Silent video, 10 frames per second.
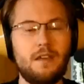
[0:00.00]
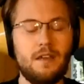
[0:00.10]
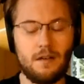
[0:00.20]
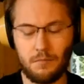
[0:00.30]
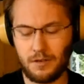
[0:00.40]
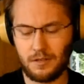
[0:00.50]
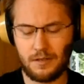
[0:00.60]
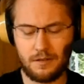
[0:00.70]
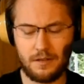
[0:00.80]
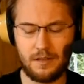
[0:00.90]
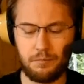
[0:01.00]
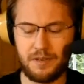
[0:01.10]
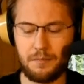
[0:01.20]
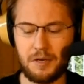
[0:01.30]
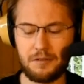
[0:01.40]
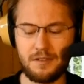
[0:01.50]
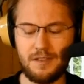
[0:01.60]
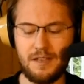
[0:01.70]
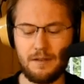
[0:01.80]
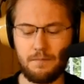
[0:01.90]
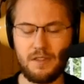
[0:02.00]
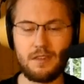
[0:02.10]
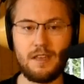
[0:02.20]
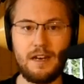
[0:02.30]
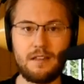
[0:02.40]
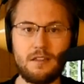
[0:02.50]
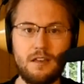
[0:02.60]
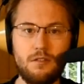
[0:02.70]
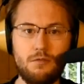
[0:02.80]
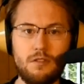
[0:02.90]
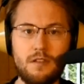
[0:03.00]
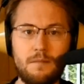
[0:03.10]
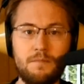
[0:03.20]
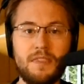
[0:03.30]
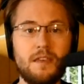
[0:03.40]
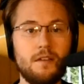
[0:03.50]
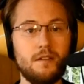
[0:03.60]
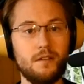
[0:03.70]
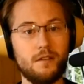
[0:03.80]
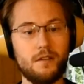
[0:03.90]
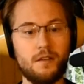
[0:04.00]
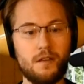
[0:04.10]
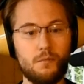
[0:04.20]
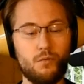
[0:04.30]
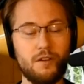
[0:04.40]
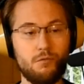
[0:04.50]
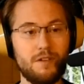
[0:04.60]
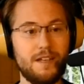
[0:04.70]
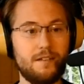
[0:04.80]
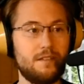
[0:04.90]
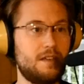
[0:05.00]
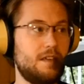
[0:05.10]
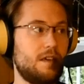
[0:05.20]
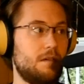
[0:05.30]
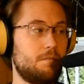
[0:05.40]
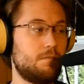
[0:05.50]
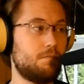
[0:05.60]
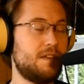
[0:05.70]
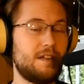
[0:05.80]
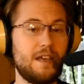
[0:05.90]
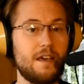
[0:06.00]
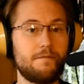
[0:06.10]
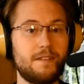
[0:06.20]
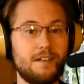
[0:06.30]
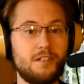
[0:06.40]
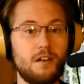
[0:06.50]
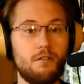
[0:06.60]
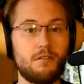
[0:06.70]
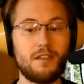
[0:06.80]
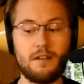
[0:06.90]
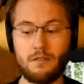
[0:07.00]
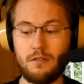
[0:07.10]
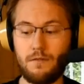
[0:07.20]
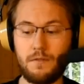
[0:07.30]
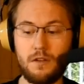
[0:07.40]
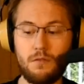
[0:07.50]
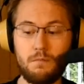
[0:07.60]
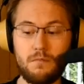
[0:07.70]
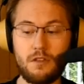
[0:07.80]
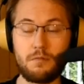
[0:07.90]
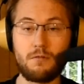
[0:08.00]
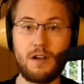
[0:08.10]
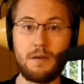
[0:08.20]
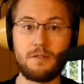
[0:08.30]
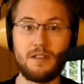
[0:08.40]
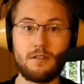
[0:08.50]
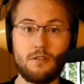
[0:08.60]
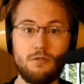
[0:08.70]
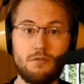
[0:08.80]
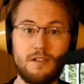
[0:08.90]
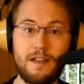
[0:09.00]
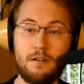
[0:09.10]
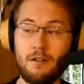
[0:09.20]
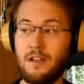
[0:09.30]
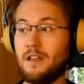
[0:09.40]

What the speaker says: And I'm gonna tell you a little bit about the settings I used. When you read the PDF that Jared sends you if you subscribe to his newsletter,